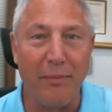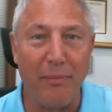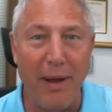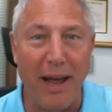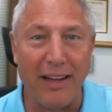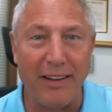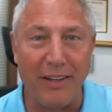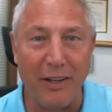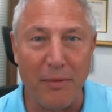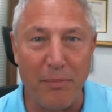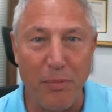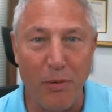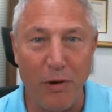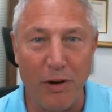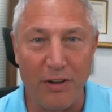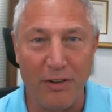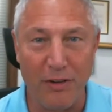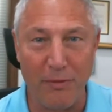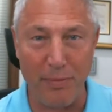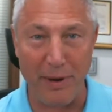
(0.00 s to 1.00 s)
about the
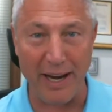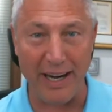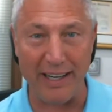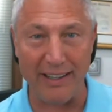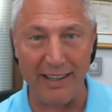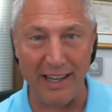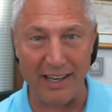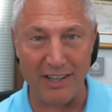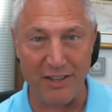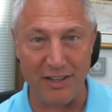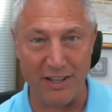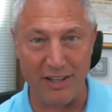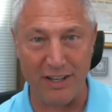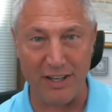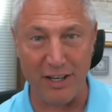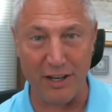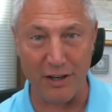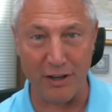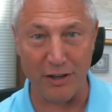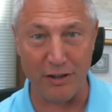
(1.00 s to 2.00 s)
importance of paying attention
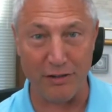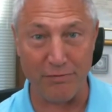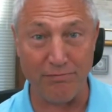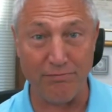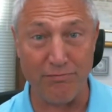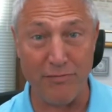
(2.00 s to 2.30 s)
to your